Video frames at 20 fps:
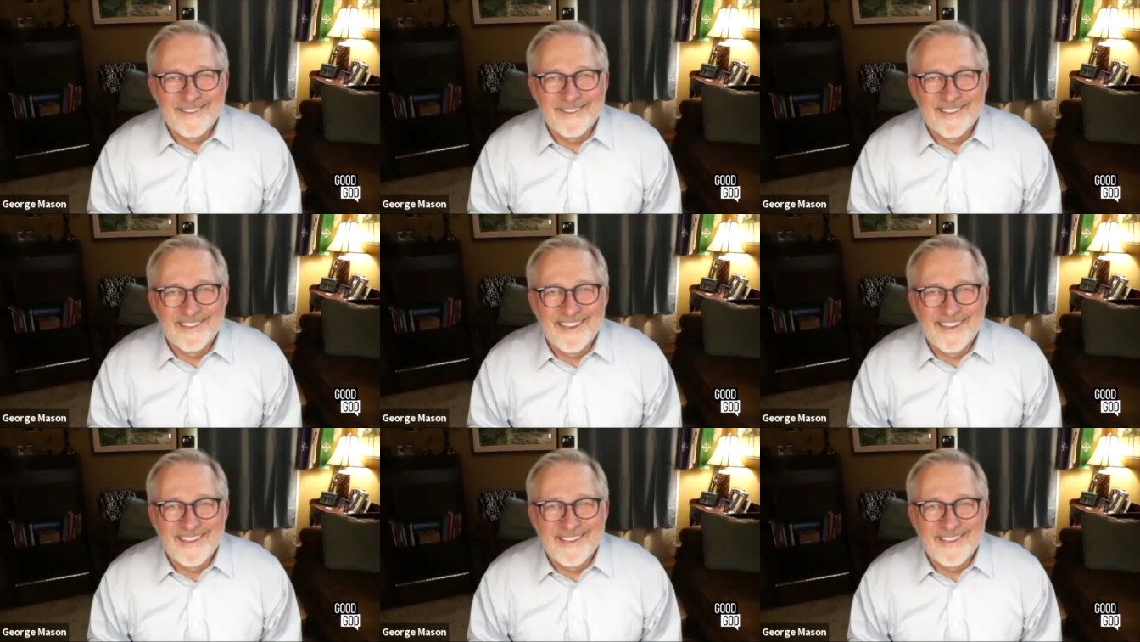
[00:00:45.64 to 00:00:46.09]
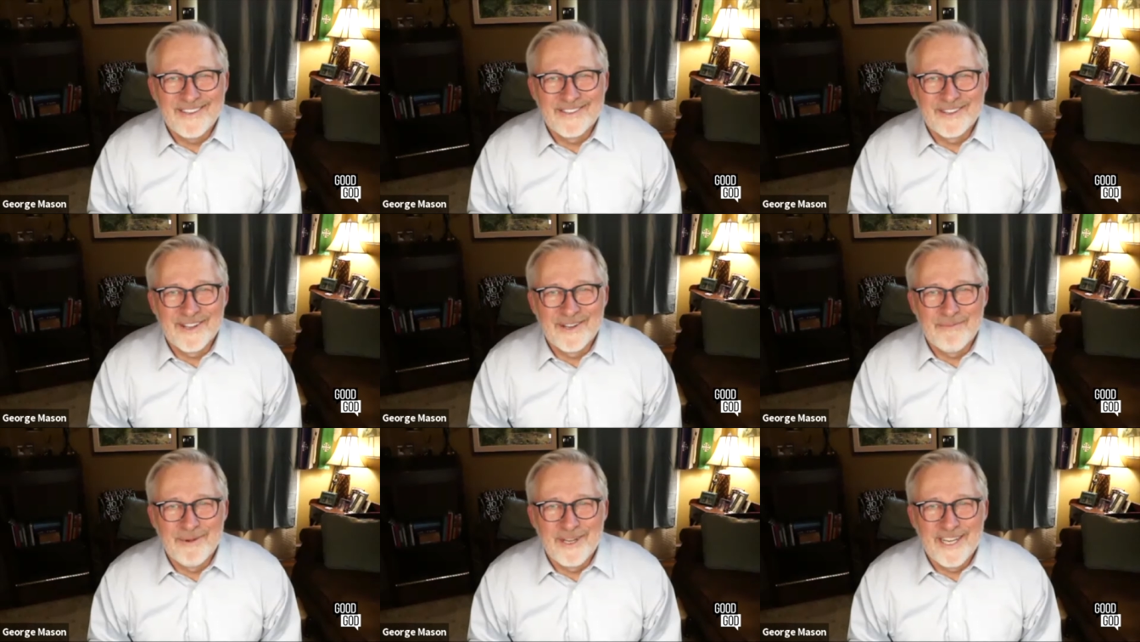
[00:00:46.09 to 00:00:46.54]
Thank you
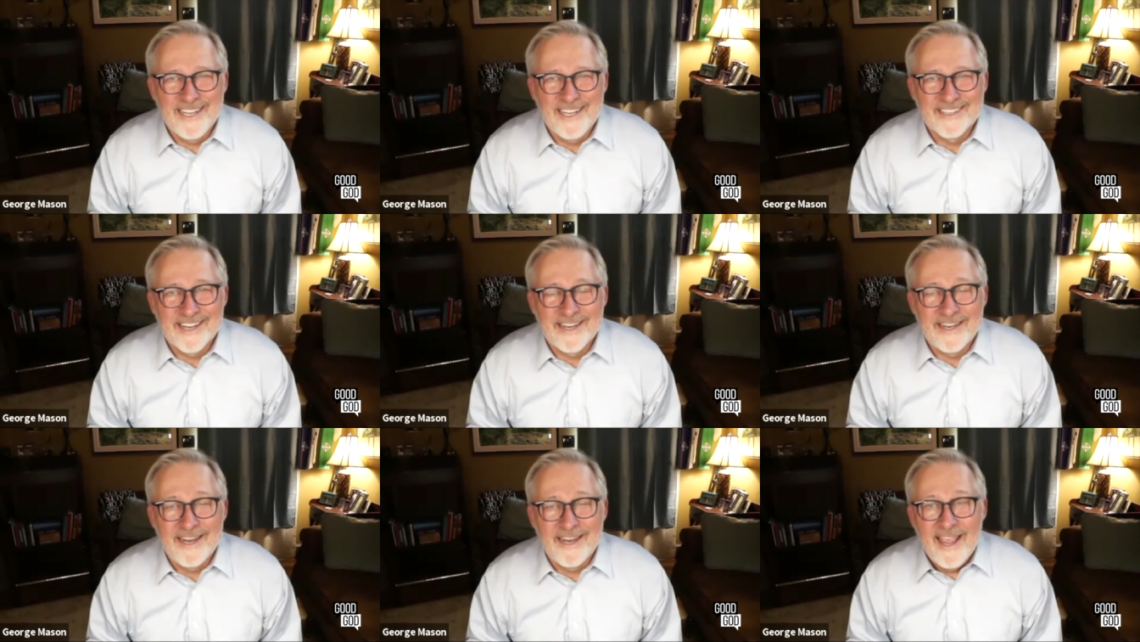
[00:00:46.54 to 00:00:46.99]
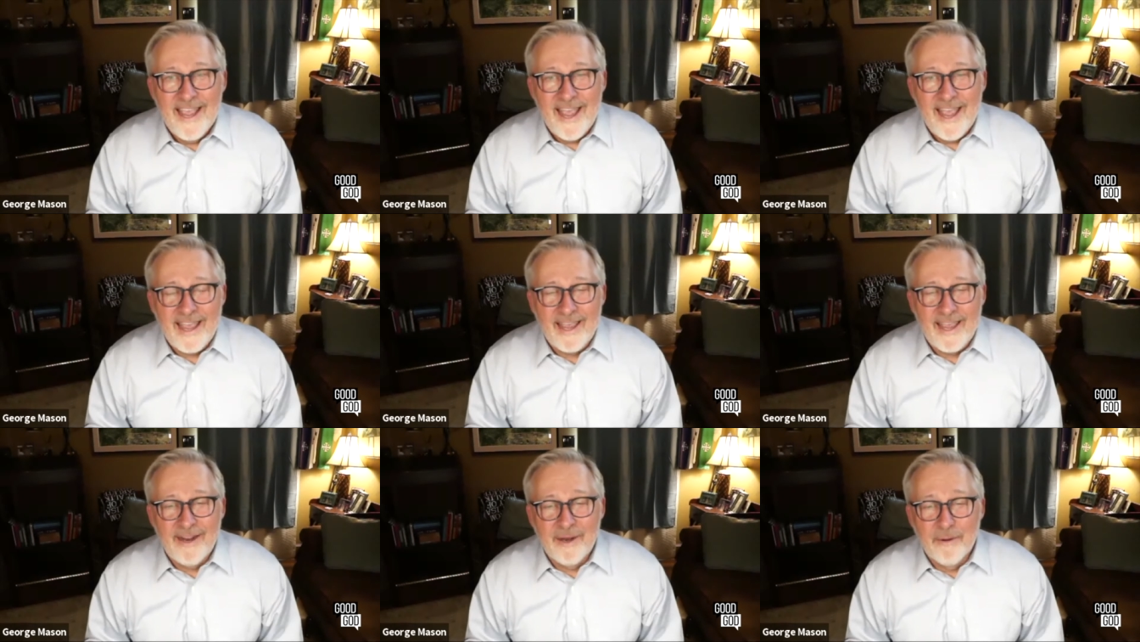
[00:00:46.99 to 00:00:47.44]
so much. And
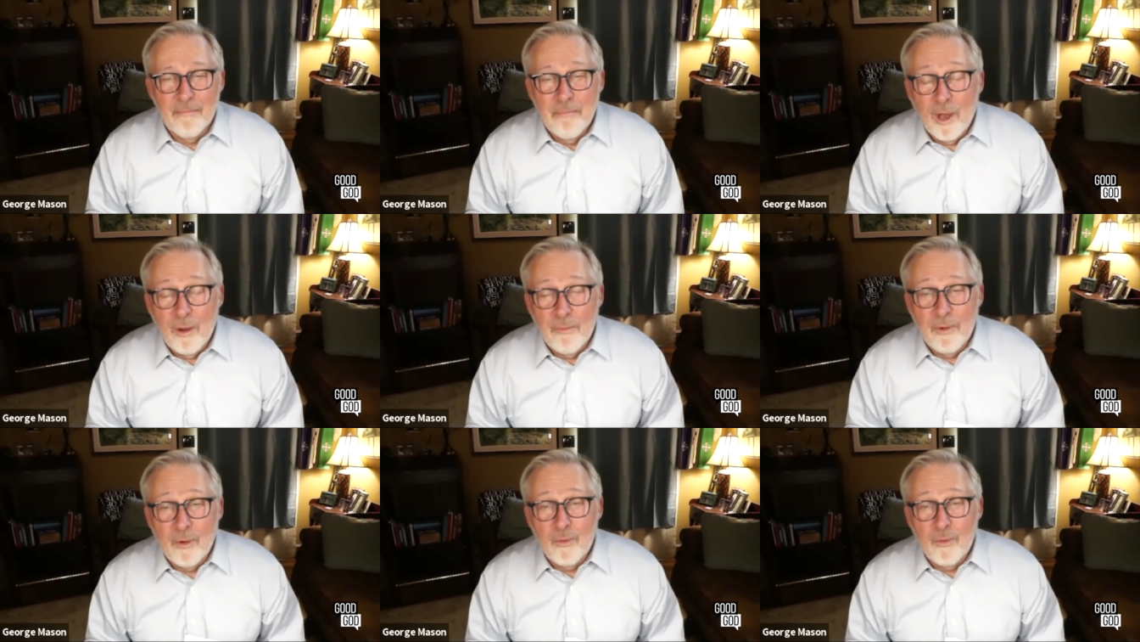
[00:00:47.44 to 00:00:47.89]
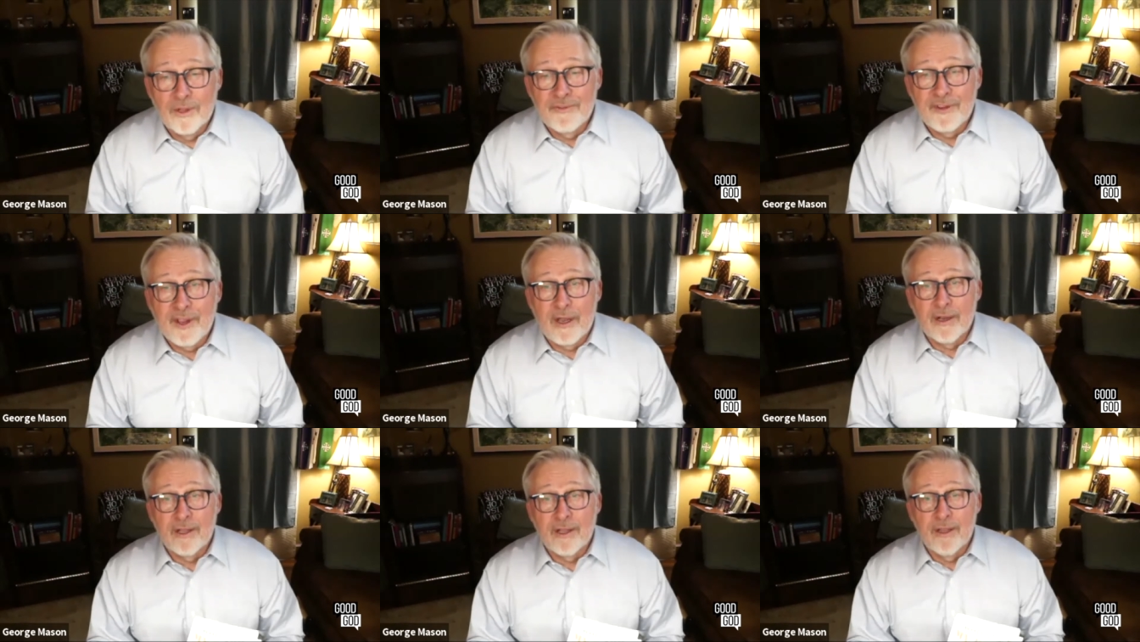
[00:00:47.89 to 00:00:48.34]
in a moment, we'll
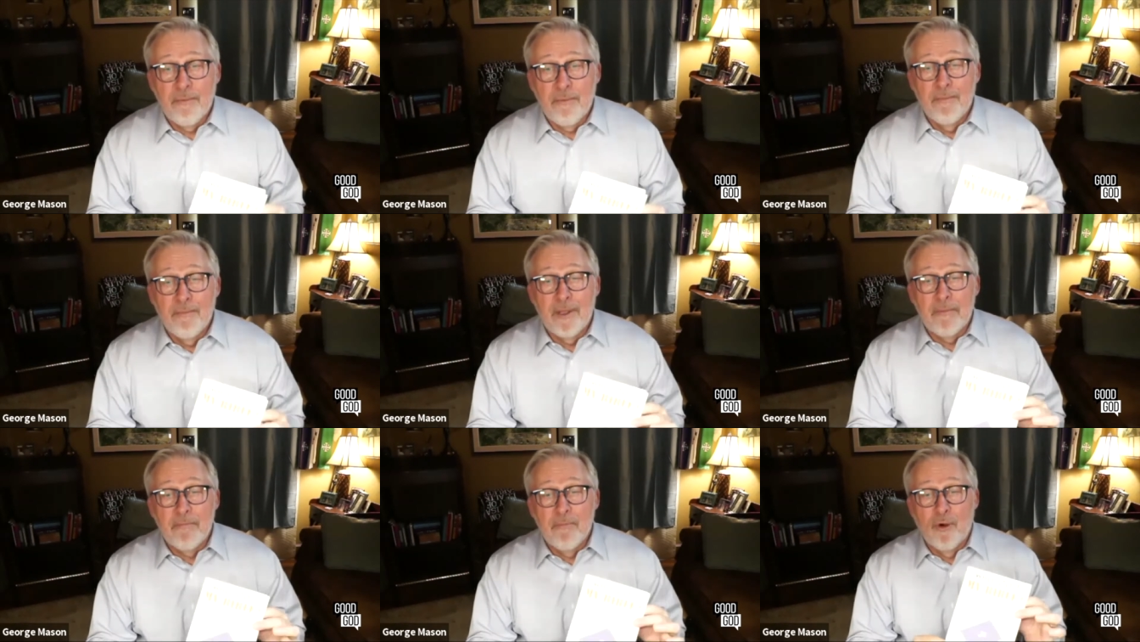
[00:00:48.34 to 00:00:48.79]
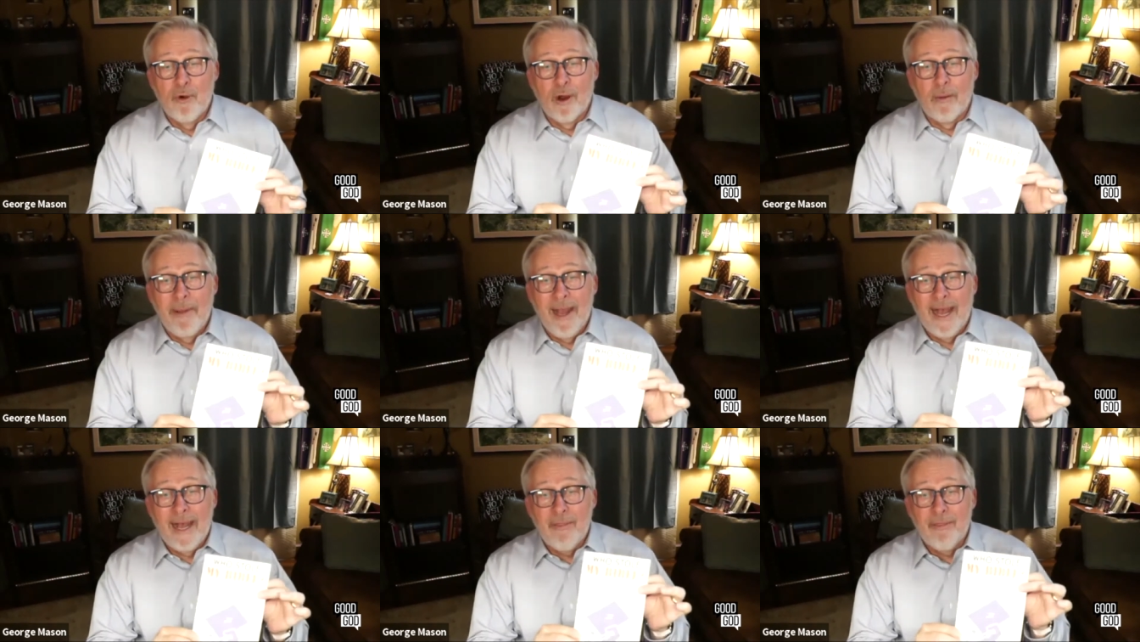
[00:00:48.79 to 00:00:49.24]
talk a little bit more
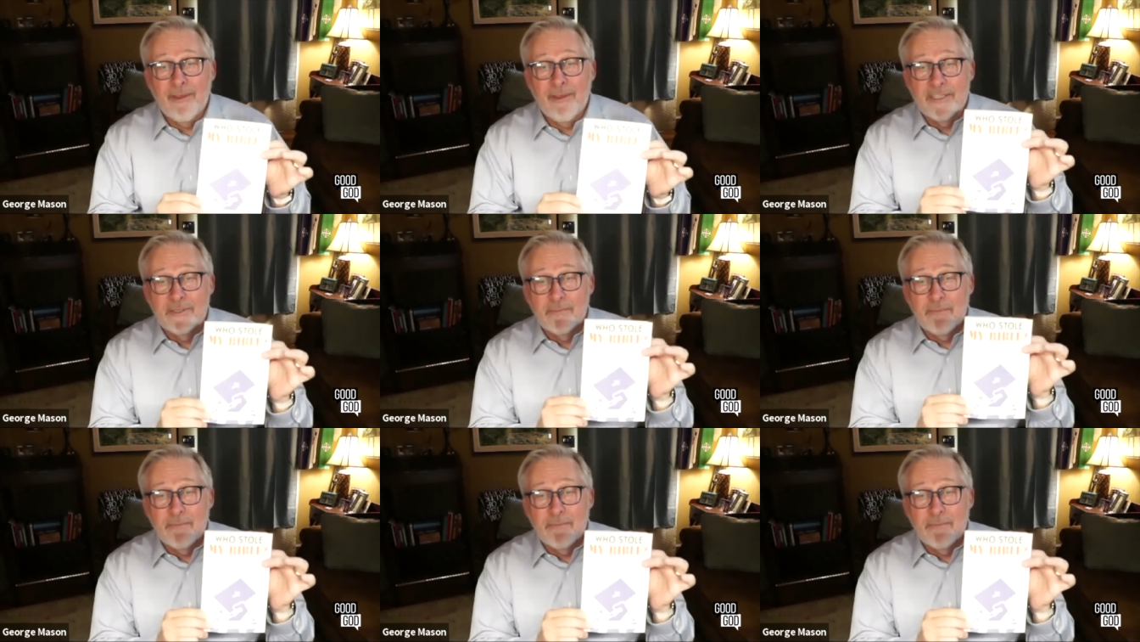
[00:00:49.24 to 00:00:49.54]
about this,